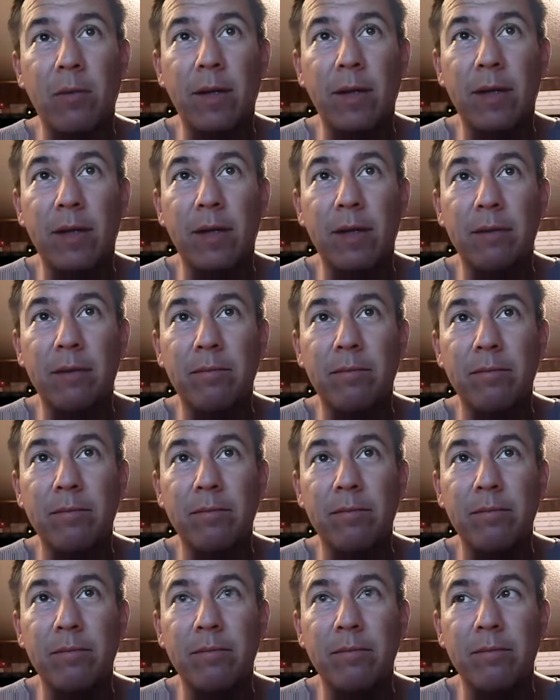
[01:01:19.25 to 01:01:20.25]
week.
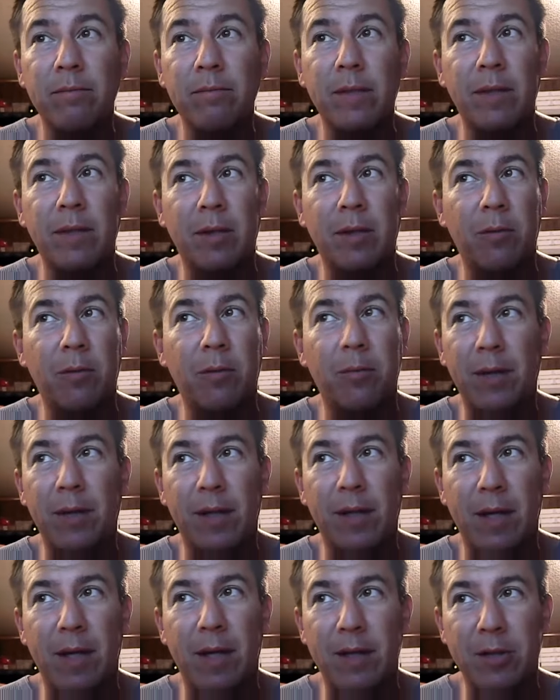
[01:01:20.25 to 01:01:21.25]
And don't
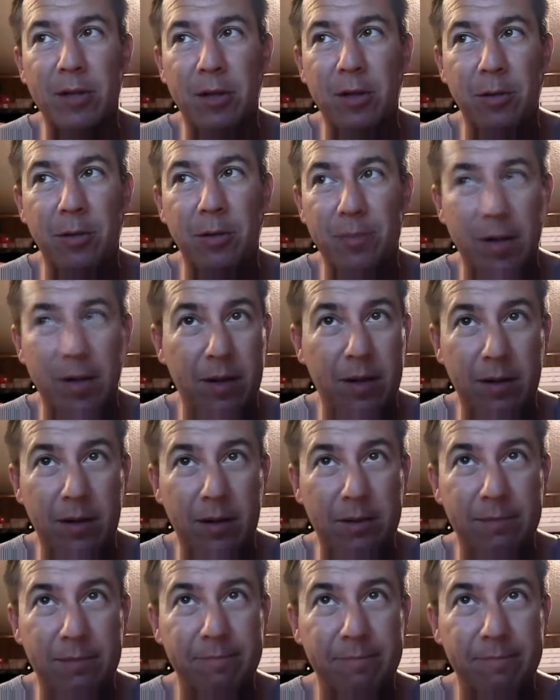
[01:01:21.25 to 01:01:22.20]
be an Al Sharpton.